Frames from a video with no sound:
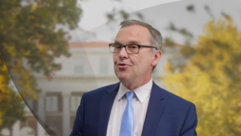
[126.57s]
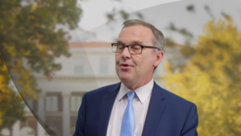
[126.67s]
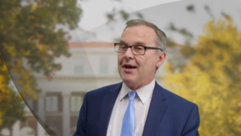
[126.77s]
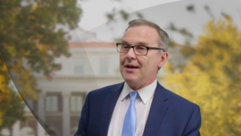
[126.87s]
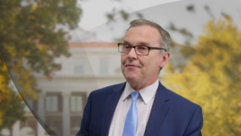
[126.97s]

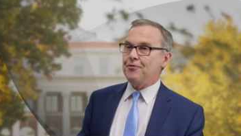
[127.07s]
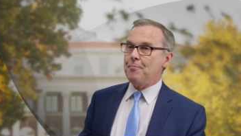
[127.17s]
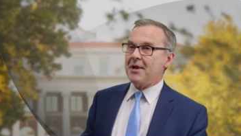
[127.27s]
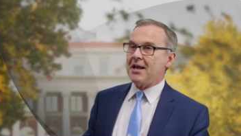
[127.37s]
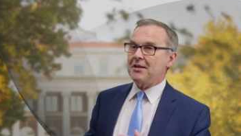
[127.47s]
you have
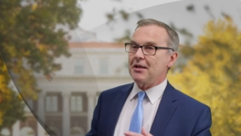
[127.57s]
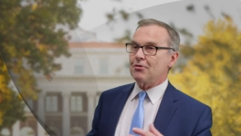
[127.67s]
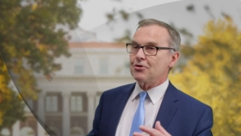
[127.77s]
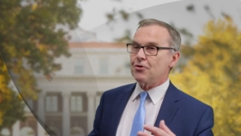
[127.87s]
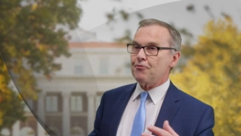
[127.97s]
the
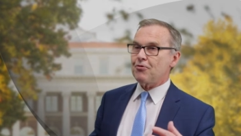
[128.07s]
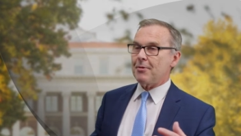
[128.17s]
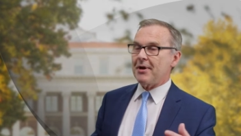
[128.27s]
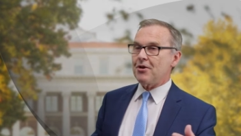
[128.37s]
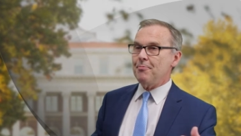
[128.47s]
mechanical
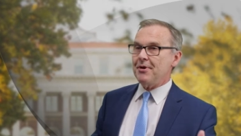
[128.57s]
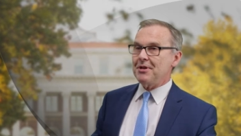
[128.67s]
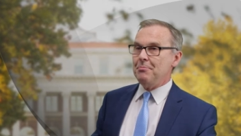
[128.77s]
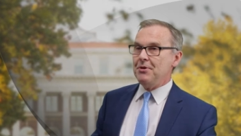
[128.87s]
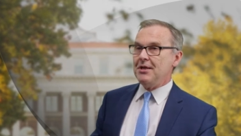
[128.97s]
software by
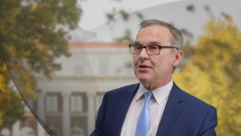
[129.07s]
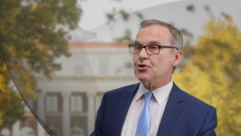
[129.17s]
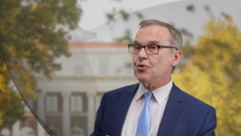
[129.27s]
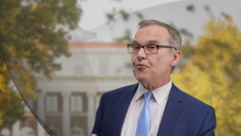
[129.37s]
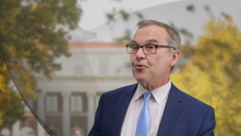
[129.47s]
company B,
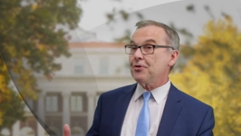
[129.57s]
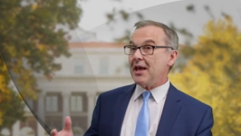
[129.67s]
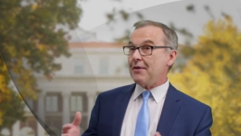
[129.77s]
and so forth.